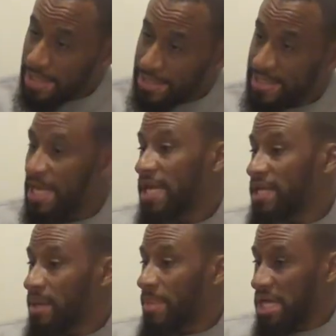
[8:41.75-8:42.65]
sit
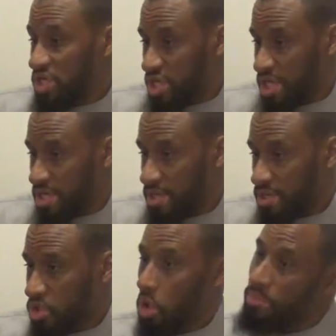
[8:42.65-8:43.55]
in the masjid.
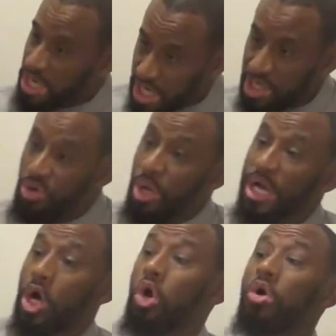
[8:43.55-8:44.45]
So meaning to
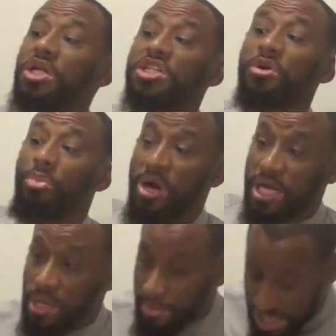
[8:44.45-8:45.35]
encourage to
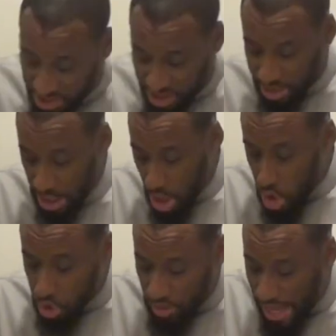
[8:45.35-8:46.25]
pray in the masjid.
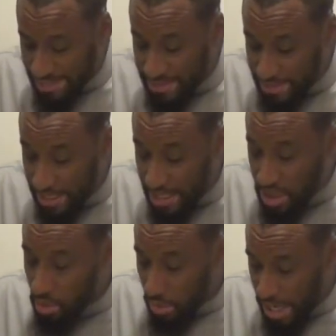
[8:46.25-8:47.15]
So that's
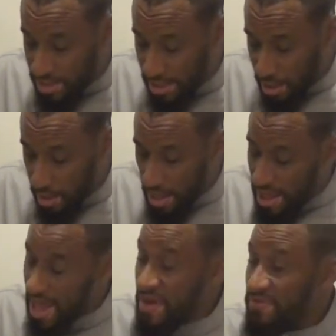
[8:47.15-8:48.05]
dalil right there,
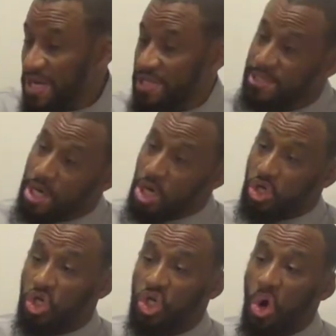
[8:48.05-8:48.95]
evidence
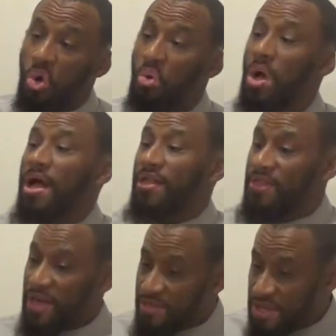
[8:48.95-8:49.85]
to show
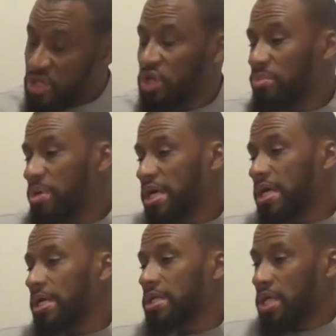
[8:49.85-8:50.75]
that this should
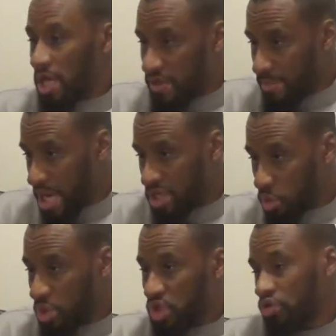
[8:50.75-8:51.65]
be done in the
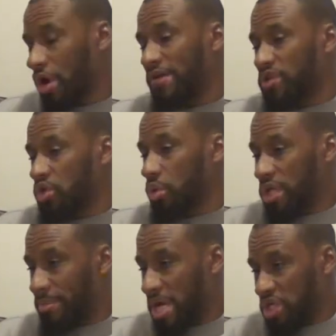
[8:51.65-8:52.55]
masjid. We should strive to do
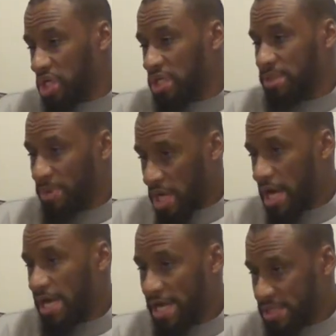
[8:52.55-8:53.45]
it in the masjid,
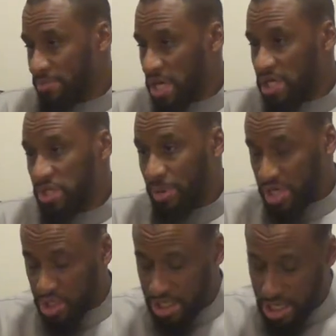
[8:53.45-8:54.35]
as men
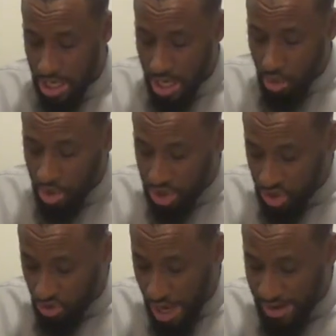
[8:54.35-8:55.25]
especially. We
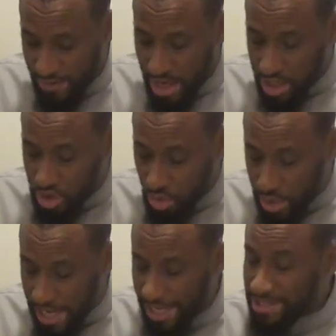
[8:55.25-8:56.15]
should strive to
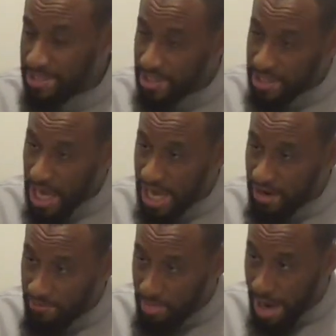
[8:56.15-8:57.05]
catch the
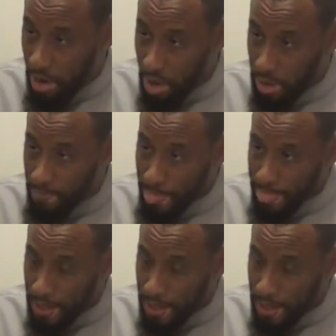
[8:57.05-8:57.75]
night of power